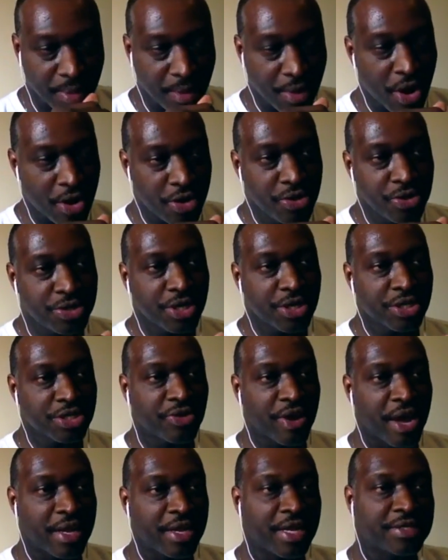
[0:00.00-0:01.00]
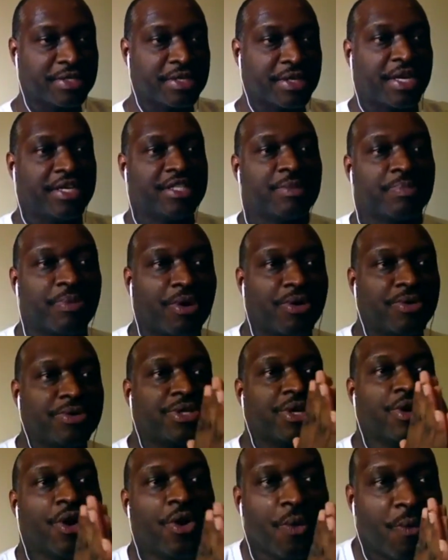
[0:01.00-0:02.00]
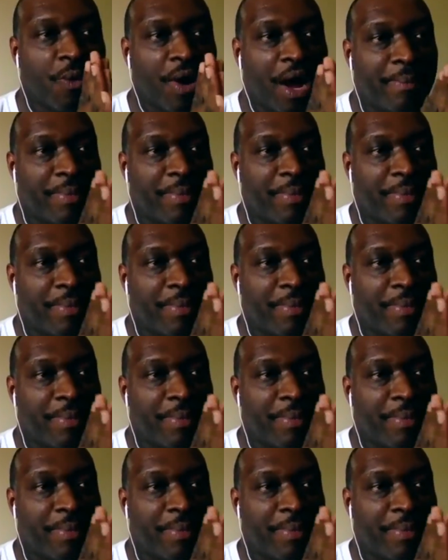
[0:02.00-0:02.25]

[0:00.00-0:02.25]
Are you still trying yesterday's approach? Why